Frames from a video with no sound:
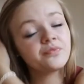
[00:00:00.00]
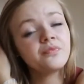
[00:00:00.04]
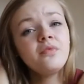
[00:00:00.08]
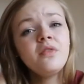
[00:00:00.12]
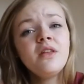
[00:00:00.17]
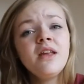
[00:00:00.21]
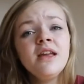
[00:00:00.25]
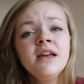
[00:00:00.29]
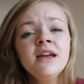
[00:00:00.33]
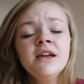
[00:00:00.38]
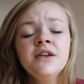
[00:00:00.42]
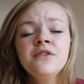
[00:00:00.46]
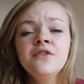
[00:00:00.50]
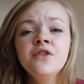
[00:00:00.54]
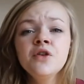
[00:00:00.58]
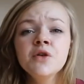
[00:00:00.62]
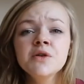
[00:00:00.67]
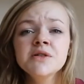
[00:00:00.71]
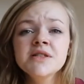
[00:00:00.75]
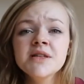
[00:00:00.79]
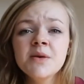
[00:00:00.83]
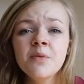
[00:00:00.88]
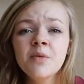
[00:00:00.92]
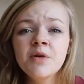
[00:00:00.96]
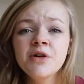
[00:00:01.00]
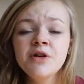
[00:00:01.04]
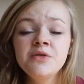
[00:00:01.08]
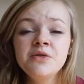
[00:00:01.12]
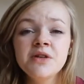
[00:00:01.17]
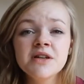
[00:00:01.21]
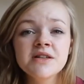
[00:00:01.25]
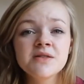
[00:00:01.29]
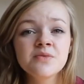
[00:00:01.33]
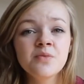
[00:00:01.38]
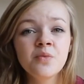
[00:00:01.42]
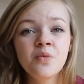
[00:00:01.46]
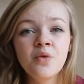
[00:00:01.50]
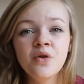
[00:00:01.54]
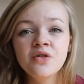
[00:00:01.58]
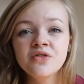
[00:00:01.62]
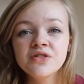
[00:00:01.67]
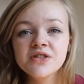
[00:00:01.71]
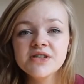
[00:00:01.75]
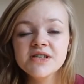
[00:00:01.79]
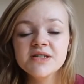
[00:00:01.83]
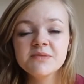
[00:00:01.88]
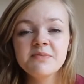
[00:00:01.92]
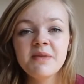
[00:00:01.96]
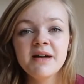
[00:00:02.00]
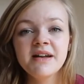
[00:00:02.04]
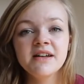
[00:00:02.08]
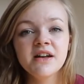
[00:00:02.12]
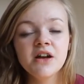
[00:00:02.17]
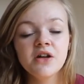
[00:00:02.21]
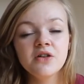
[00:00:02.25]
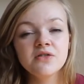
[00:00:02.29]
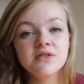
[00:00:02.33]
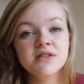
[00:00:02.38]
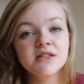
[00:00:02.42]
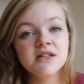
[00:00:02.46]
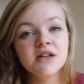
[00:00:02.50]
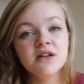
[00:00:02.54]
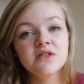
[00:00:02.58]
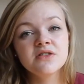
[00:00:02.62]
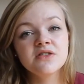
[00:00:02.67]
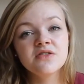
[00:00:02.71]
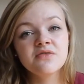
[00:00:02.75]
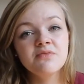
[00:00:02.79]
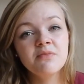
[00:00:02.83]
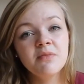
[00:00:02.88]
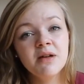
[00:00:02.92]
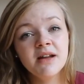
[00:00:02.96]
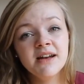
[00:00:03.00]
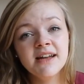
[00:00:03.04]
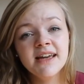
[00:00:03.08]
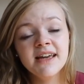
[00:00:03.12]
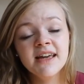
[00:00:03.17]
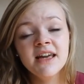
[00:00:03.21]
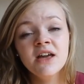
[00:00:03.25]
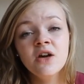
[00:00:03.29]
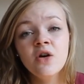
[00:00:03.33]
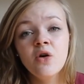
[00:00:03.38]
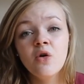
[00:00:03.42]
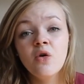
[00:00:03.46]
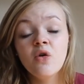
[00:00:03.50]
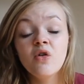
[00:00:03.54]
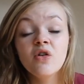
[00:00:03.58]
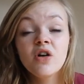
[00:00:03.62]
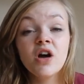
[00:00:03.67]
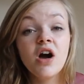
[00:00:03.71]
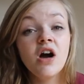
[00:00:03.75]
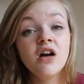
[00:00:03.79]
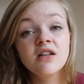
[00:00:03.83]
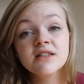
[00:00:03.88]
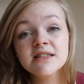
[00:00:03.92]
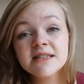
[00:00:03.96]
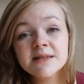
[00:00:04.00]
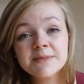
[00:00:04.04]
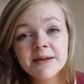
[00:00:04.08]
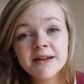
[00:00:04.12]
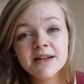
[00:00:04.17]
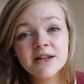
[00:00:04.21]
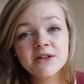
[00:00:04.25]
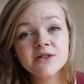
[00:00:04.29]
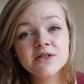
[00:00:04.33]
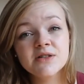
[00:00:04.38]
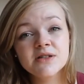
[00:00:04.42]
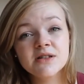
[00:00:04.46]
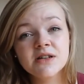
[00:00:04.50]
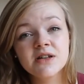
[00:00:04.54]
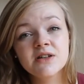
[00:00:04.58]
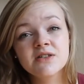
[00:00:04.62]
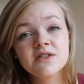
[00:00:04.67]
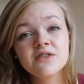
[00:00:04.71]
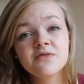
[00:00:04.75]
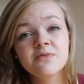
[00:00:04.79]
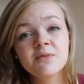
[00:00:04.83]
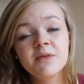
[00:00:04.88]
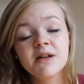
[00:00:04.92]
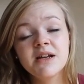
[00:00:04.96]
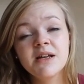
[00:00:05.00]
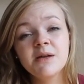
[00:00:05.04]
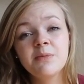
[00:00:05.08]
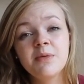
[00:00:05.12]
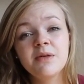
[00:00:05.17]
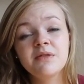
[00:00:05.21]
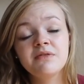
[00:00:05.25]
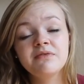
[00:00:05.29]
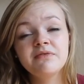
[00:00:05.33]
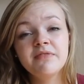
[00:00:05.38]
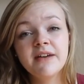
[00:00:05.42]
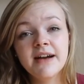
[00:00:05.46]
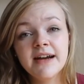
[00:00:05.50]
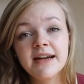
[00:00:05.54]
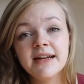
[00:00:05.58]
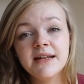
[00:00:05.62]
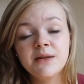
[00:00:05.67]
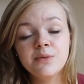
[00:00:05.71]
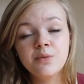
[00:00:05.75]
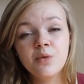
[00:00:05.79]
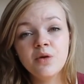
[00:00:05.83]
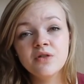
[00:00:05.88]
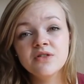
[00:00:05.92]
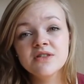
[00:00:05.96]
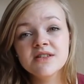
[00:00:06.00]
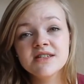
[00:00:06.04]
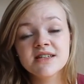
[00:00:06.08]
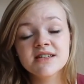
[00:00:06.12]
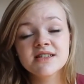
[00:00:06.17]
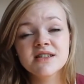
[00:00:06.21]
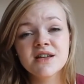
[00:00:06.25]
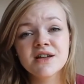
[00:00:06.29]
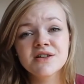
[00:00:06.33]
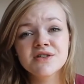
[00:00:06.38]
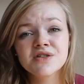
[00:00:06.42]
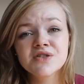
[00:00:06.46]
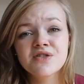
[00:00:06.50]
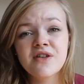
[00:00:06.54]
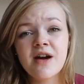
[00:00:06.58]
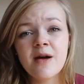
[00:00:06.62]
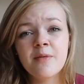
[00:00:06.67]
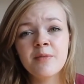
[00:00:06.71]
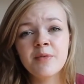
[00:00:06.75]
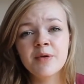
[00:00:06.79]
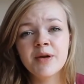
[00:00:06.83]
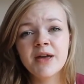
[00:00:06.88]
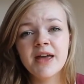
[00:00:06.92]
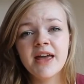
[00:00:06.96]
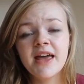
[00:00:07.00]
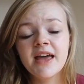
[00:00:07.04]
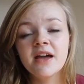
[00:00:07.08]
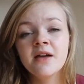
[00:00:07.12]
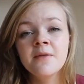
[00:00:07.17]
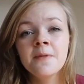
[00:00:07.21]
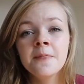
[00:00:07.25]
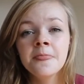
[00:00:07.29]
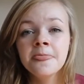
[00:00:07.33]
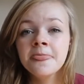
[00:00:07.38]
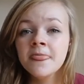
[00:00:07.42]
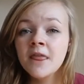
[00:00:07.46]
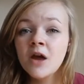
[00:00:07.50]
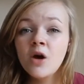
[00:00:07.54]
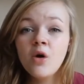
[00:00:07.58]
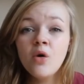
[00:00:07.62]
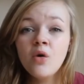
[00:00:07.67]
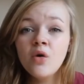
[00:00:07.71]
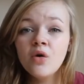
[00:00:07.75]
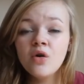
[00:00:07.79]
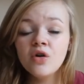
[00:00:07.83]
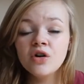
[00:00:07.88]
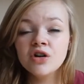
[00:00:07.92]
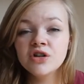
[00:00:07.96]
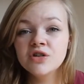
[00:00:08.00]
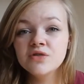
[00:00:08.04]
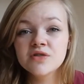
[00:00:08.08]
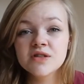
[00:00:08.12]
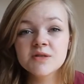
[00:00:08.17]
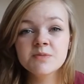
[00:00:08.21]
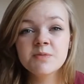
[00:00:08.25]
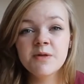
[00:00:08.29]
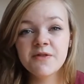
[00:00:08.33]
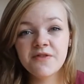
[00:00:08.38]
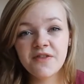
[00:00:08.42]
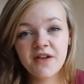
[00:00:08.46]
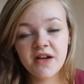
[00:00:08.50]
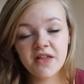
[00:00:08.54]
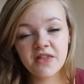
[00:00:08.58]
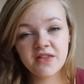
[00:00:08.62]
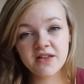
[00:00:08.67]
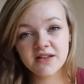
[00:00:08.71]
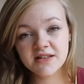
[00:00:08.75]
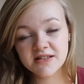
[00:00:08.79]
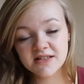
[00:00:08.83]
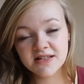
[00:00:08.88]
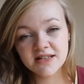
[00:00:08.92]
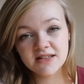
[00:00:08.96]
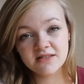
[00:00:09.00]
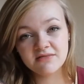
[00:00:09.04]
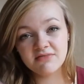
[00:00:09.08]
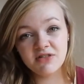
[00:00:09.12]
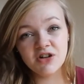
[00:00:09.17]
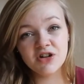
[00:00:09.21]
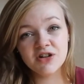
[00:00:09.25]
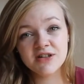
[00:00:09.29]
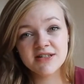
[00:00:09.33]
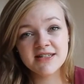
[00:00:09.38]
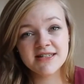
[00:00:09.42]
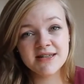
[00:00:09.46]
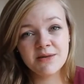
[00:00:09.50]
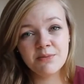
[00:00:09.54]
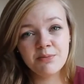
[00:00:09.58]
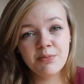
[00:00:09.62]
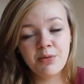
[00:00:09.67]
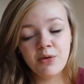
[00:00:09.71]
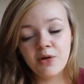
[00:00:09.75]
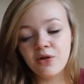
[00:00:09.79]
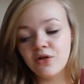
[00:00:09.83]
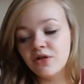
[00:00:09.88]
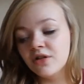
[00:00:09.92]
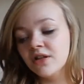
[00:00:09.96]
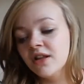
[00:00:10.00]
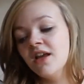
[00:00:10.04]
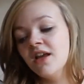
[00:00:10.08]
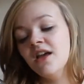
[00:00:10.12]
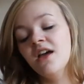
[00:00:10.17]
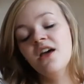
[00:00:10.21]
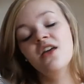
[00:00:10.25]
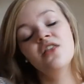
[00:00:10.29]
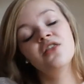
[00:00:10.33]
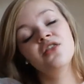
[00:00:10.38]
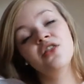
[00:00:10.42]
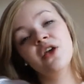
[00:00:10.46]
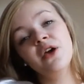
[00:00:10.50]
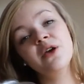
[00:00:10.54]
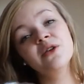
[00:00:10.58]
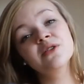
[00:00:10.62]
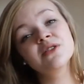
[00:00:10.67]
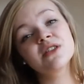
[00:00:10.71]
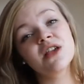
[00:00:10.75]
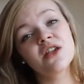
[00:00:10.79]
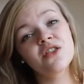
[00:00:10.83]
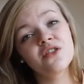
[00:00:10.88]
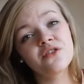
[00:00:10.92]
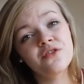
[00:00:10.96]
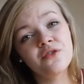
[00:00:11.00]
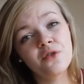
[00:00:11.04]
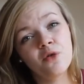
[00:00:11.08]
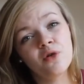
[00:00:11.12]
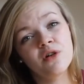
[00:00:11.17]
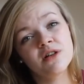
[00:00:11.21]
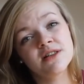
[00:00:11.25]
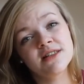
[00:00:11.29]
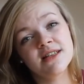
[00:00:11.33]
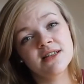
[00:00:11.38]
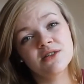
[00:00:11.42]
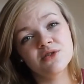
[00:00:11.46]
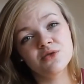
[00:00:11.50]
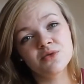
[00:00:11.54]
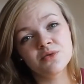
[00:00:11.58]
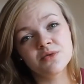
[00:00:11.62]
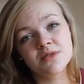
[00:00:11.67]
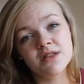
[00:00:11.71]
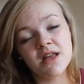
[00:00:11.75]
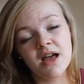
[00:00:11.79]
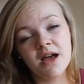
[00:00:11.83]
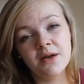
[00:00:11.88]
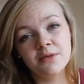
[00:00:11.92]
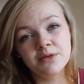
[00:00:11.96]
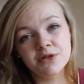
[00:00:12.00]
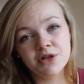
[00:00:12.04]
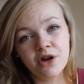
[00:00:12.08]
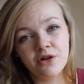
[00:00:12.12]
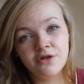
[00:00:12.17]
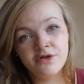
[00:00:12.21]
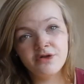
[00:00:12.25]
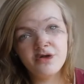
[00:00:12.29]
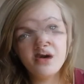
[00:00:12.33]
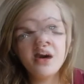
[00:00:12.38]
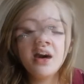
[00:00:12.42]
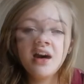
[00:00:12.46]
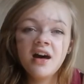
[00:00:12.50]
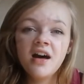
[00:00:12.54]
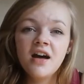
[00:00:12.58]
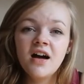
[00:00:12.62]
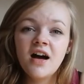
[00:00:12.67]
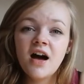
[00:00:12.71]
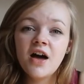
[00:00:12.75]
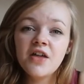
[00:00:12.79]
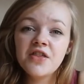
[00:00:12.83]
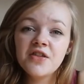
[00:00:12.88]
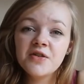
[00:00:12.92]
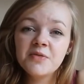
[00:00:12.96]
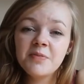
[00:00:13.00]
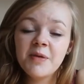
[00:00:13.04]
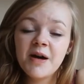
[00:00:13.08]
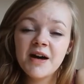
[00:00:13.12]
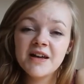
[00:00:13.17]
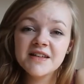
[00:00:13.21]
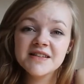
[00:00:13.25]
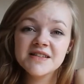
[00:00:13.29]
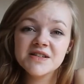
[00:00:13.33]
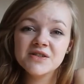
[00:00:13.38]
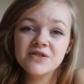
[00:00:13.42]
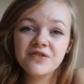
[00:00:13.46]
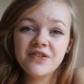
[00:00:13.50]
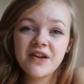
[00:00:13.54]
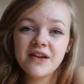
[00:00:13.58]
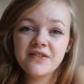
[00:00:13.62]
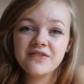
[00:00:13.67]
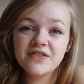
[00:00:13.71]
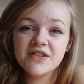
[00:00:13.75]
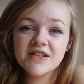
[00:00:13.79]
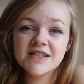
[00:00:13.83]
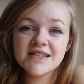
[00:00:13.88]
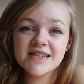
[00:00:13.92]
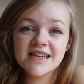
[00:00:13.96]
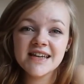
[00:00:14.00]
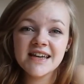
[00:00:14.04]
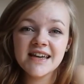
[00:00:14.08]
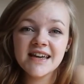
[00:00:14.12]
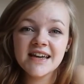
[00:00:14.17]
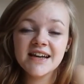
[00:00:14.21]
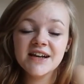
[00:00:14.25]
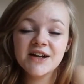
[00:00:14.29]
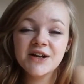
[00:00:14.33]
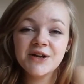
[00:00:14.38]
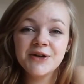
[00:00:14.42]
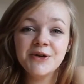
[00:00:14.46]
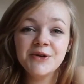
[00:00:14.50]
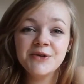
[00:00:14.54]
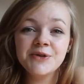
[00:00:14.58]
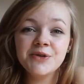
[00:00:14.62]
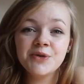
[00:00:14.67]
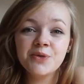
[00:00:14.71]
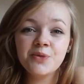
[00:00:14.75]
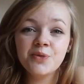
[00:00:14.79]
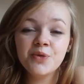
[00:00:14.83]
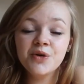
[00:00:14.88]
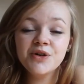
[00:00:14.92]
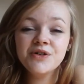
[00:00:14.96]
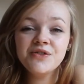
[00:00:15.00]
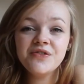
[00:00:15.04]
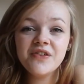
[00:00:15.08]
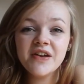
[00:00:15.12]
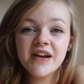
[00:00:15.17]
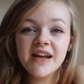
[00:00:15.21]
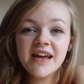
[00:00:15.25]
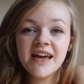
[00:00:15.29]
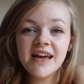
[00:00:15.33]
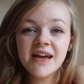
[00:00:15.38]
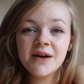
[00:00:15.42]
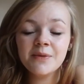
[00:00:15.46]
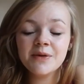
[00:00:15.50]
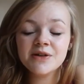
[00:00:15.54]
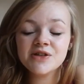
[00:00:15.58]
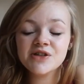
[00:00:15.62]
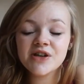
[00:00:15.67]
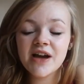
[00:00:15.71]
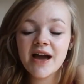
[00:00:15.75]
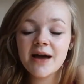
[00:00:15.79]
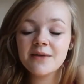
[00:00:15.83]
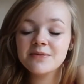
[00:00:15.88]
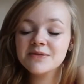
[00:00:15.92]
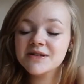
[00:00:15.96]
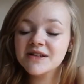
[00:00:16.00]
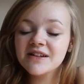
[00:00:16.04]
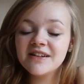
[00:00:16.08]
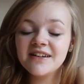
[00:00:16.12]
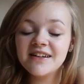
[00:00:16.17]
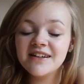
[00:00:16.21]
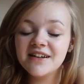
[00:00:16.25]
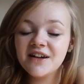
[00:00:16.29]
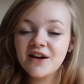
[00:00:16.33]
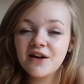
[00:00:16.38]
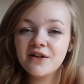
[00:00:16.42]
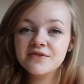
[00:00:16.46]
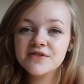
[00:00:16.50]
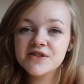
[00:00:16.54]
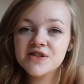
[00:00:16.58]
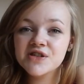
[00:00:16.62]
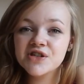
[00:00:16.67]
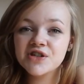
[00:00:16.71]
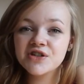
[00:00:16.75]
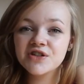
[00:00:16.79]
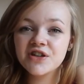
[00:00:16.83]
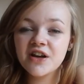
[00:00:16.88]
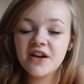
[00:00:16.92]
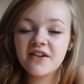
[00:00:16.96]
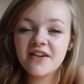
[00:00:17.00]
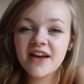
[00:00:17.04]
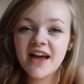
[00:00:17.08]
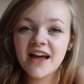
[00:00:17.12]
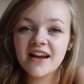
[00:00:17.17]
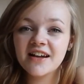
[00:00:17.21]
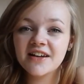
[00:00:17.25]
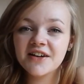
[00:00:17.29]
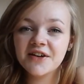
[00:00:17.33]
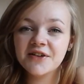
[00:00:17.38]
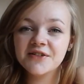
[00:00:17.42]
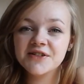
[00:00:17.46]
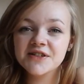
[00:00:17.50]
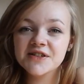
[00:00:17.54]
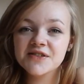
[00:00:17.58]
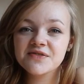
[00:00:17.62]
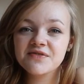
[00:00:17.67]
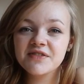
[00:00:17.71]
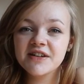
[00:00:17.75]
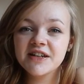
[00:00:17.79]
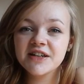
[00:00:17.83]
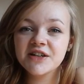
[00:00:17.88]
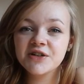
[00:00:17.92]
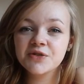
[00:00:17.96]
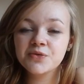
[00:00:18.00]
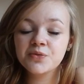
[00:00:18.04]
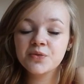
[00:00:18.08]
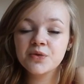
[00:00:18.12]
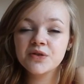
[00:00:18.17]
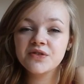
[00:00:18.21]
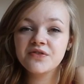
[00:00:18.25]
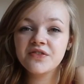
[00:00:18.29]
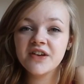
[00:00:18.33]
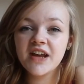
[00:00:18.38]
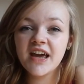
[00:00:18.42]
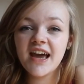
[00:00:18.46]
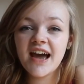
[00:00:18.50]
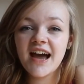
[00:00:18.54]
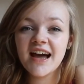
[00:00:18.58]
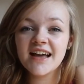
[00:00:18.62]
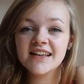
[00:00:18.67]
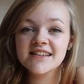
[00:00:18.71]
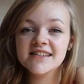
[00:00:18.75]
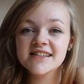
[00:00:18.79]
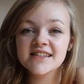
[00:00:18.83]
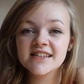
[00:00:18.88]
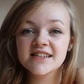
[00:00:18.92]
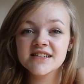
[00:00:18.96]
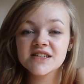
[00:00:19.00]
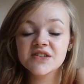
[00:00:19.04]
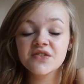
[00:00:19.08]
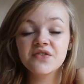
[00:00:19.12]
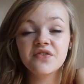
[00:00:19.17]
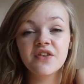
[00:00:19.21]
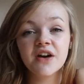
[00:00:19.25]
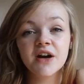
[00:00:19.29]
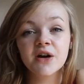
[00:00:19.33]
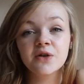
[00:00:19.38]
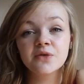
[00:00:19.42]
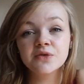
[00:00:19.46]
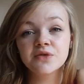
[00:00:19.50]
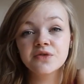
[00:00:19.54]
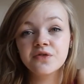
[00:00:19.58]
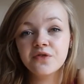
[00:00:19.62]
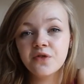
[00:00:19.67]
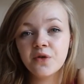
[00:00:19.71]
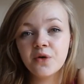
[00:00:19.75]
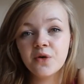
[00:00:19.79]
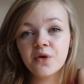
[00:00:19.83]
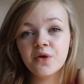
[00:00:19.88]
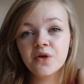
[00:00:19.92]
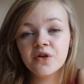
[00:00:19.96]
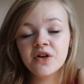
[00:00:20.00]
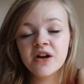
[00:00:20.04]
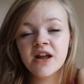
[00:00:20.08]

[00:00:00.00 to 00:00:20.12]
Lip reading: if you're someone who doesn't want to spend loads and loads of money, or can't spend loads and loads of money but really wants to start scrapbooking, or you just prefer things to look simple, Those are the four essentials that I would go for. Other personal favourites include wood veneer, which I absolutely love. Studio Calico does really good wood veneer, as does Freckled Fawn.